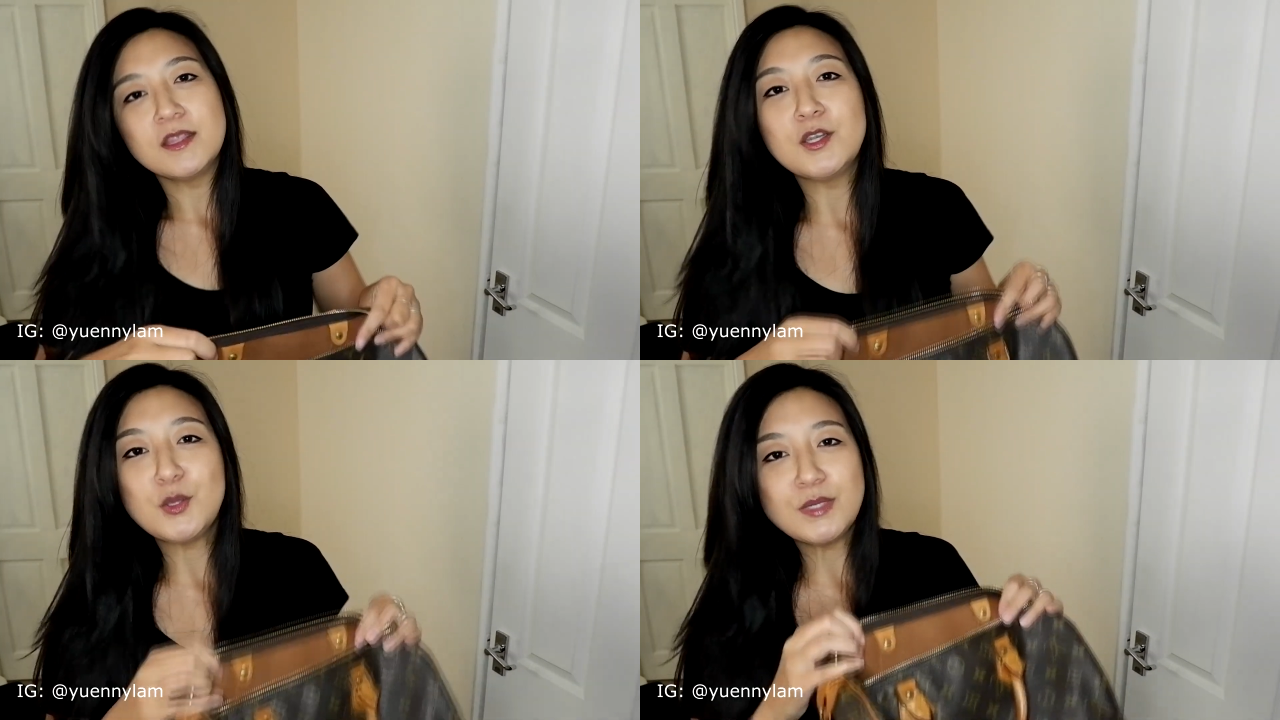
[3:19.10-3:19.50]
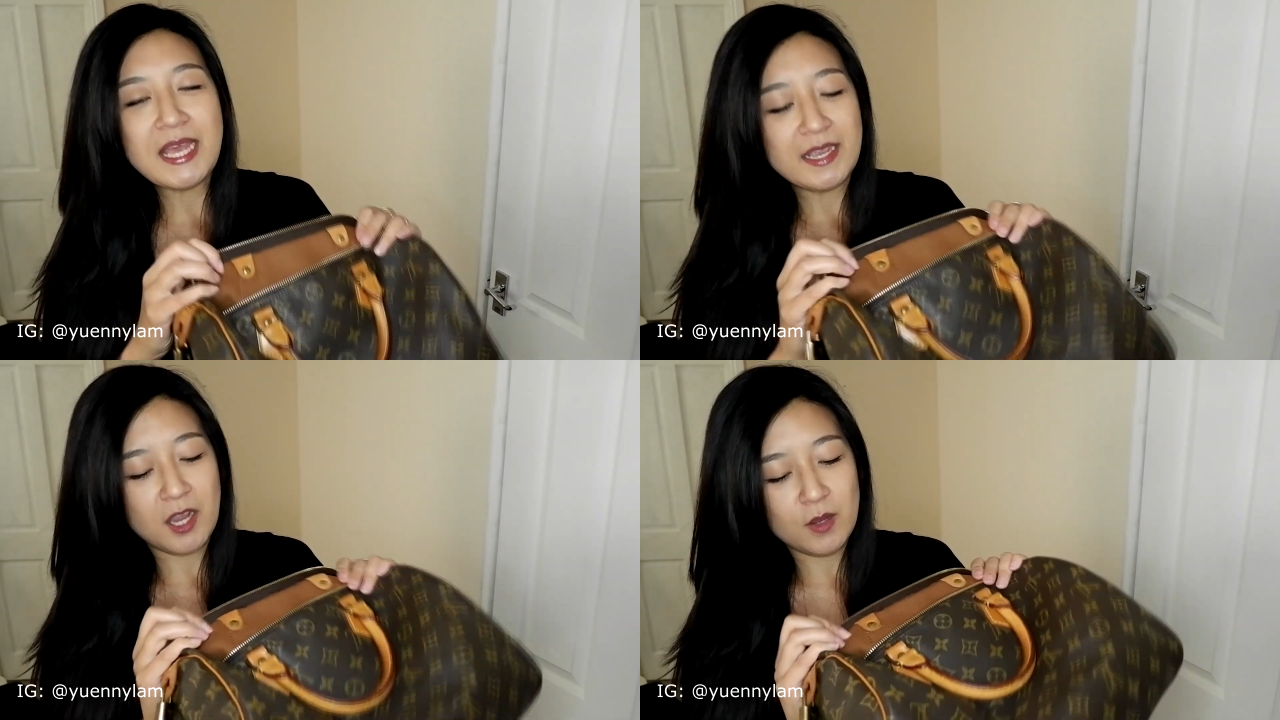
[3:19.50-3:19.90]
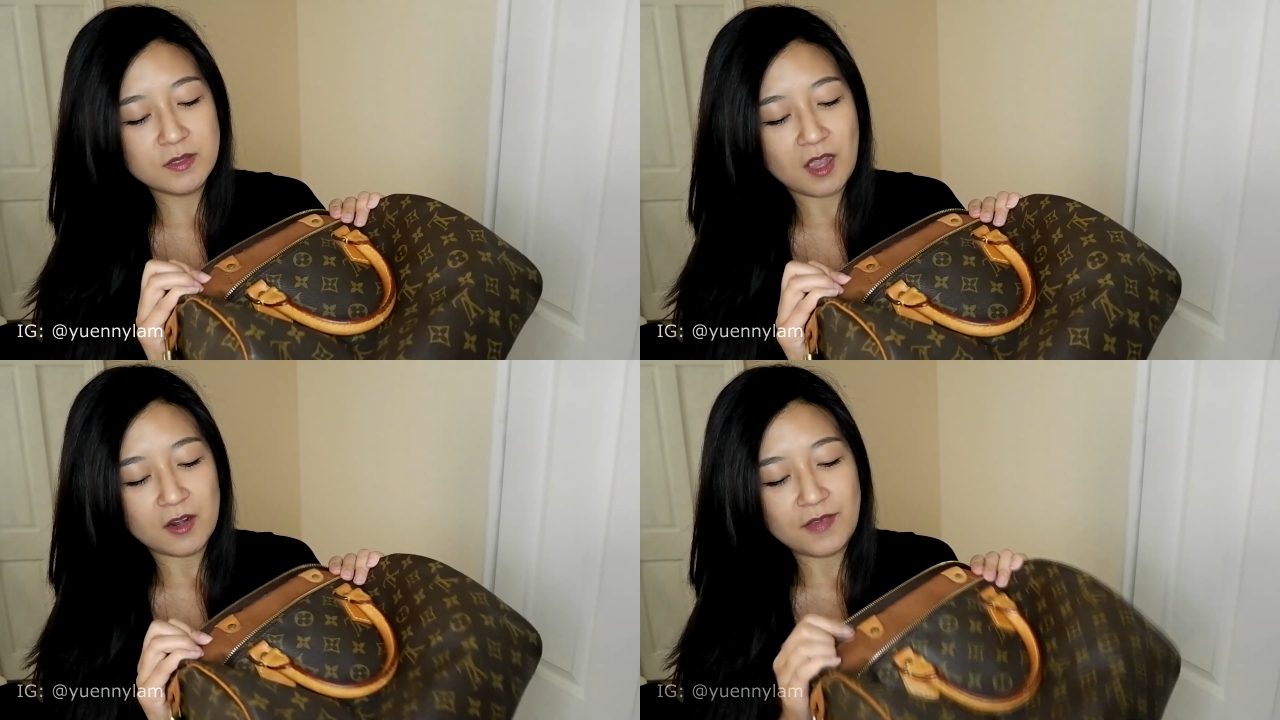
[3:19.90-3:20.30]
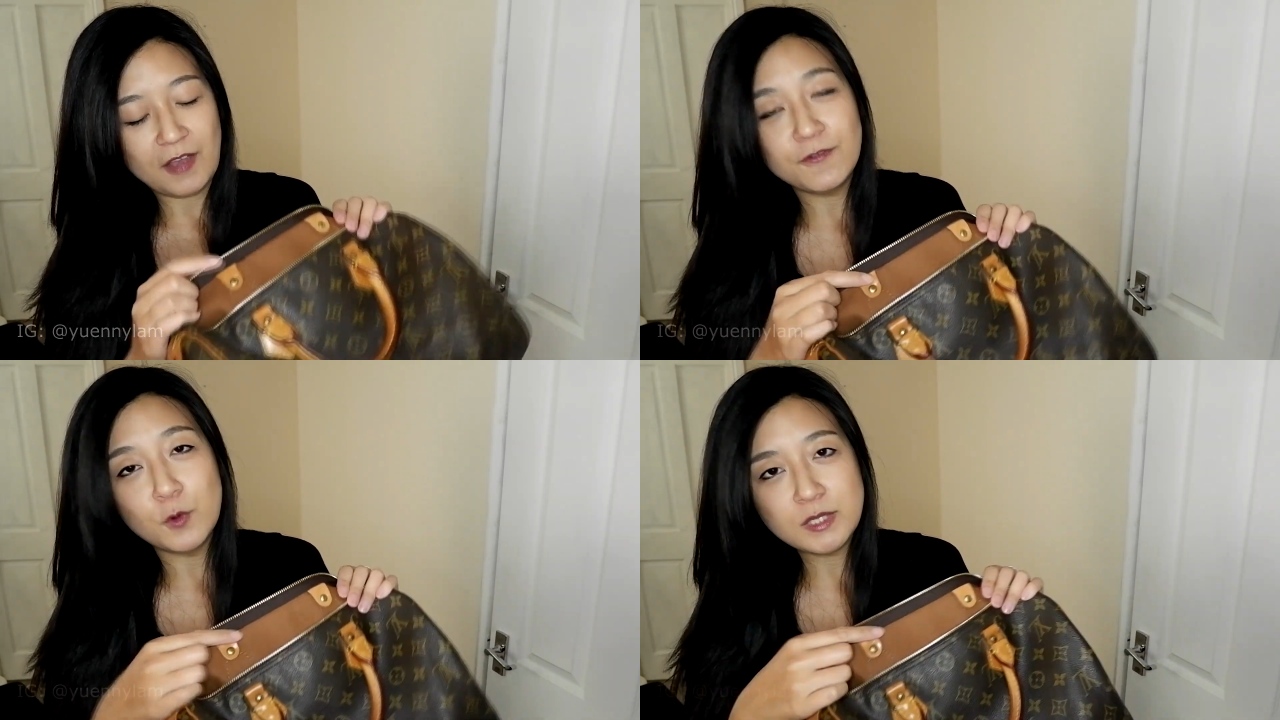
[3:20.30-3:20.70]
The new date codes kind of
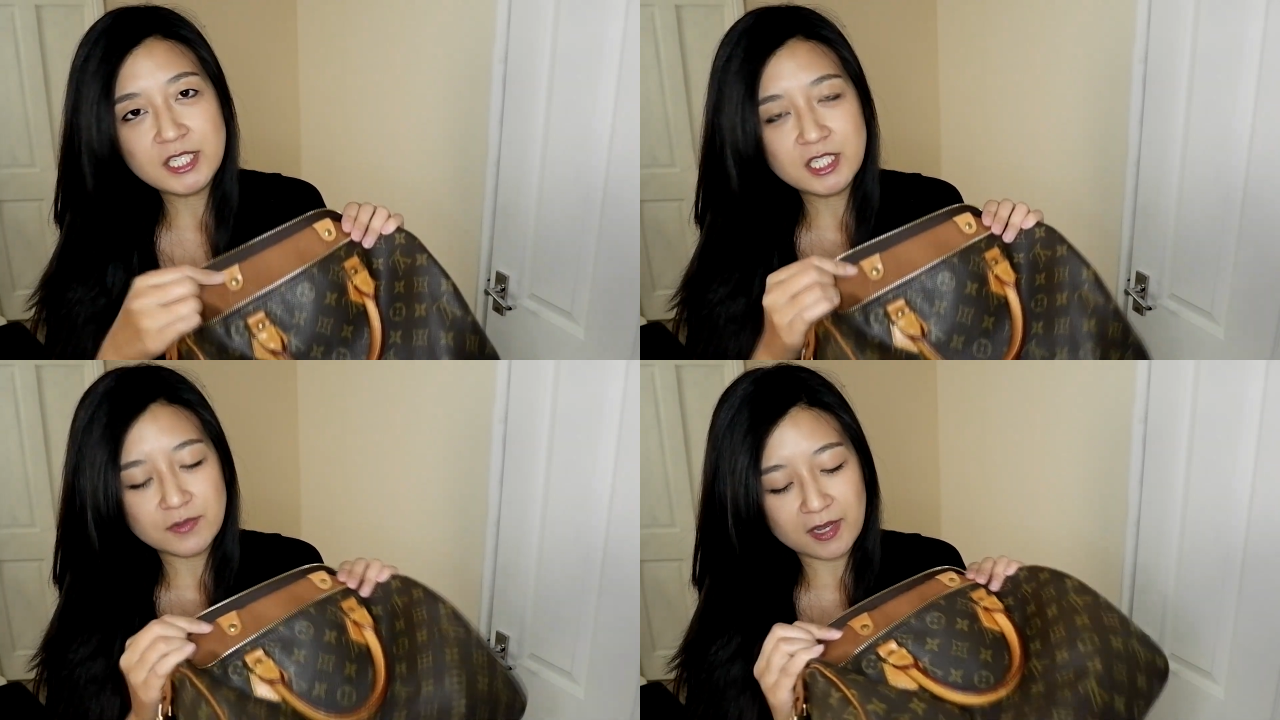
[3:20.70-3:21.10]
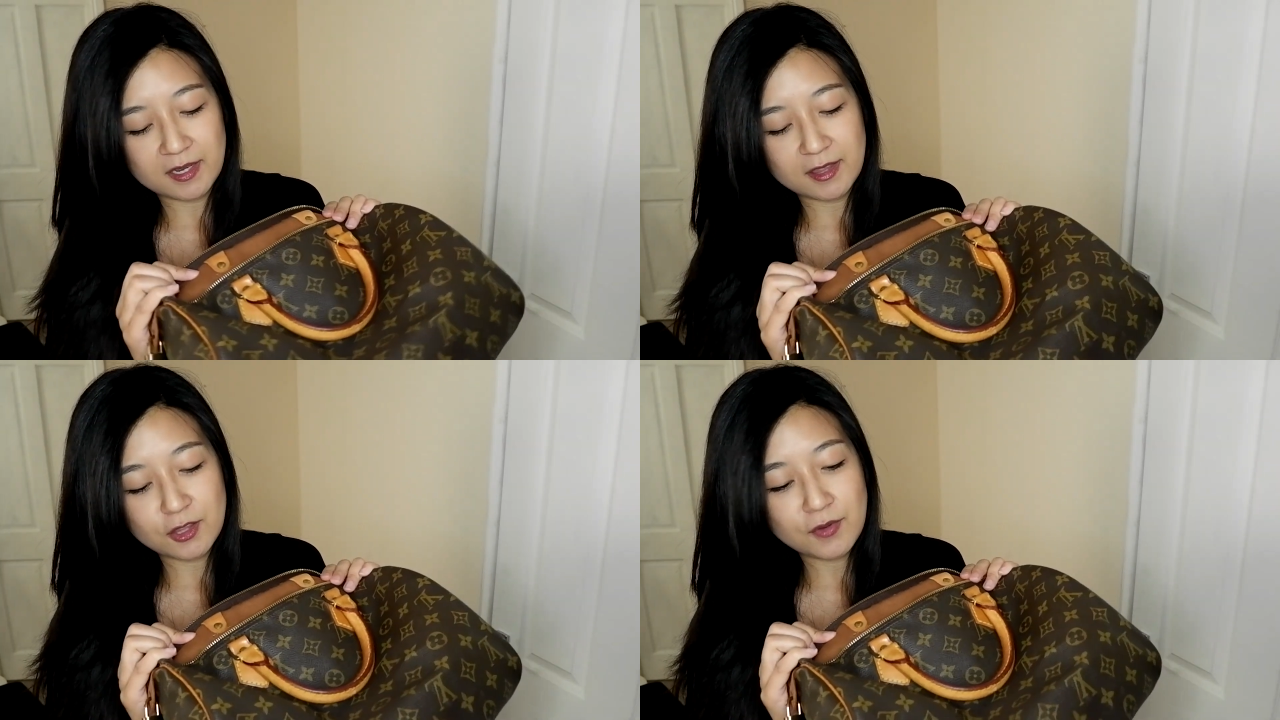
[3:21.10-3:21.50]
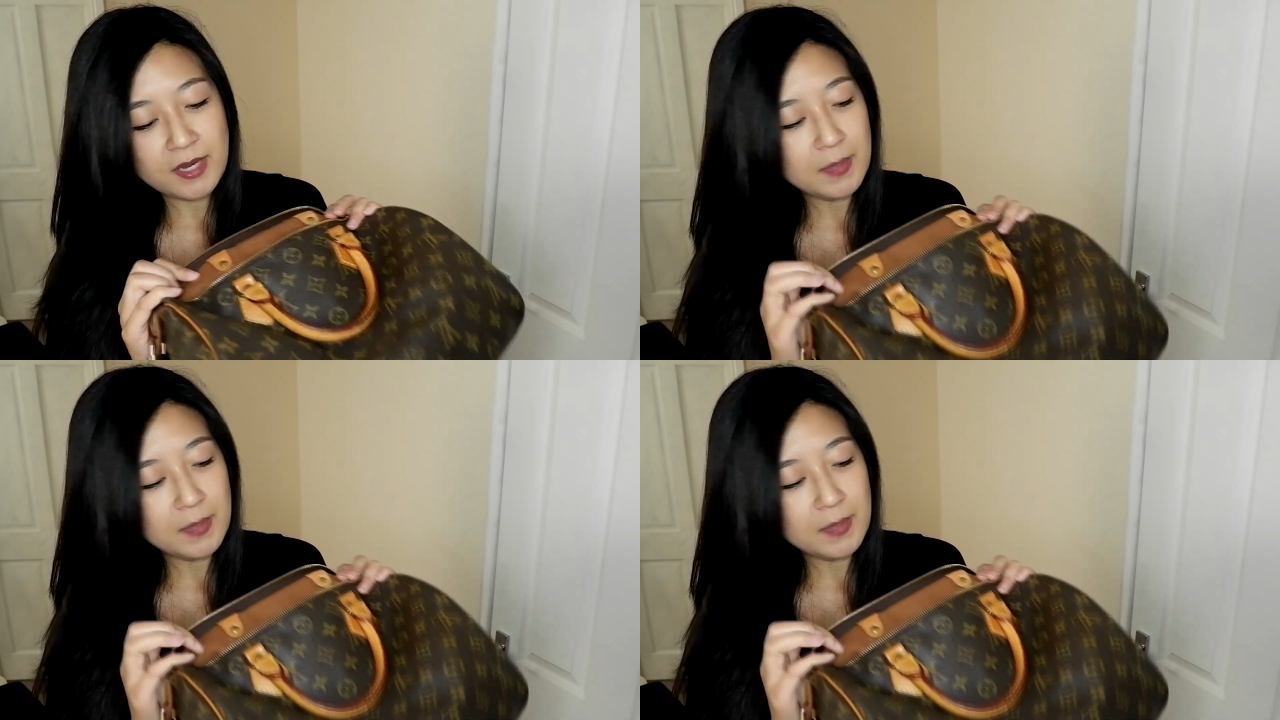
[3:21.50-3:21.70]
have 4 digits rather than 3,